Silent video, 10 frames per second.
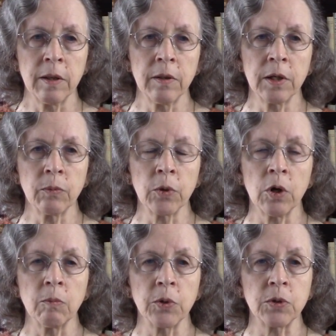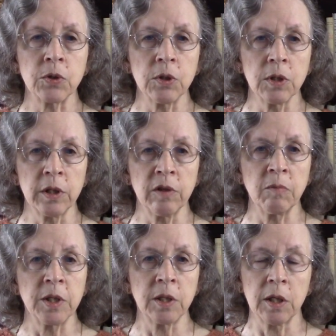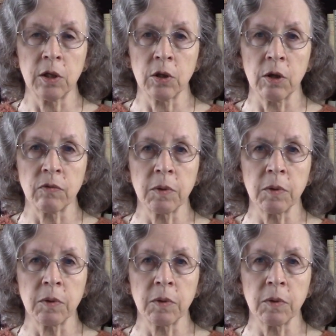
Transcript: then it would almost certainly have been taken off